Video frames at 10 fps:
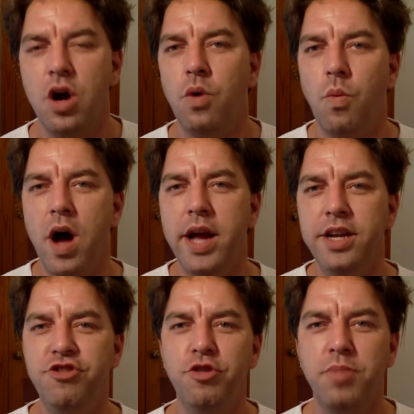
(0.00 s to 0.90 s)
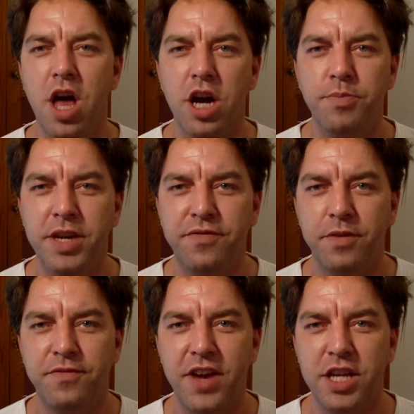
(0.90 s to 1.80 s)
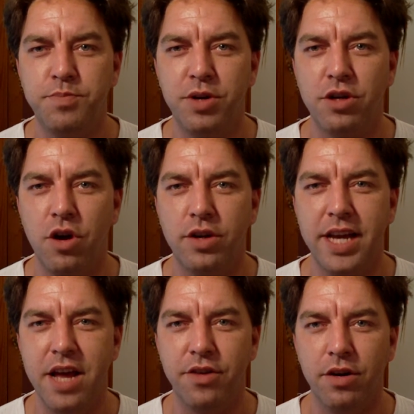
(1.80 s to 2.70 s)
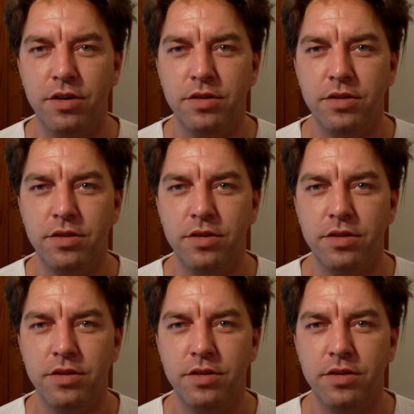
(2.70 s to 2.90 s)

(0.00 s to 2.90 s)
why did you block me from Facebook altogether?